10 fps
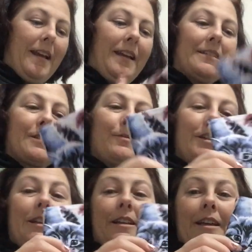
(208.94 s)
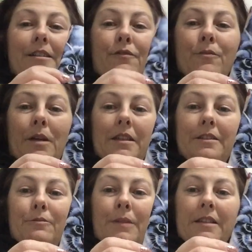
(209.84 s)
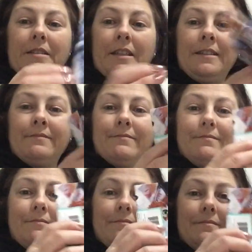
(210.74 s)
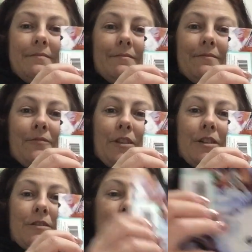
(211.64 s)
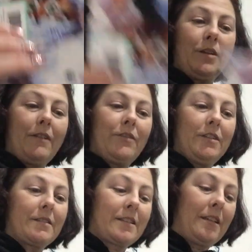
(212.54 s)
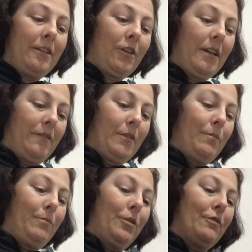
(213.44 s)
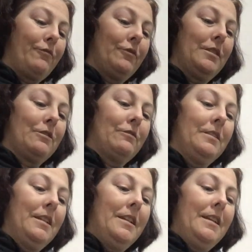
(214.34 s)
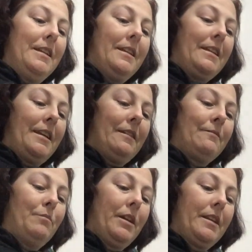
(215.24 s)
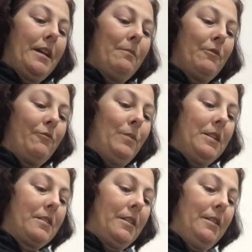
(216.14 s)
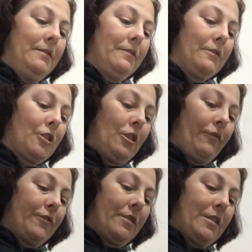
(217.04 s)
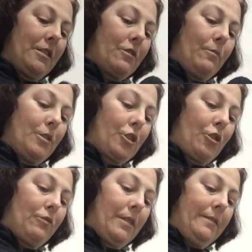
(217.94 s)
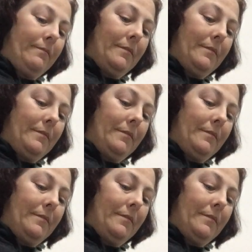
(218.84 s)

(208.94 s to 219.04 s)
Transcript: And some kitty cats for my little Mitzi. For those of you who haven't seen, I have a beautiful little kitten by the name of Mitzi. She often sits on my shoulder.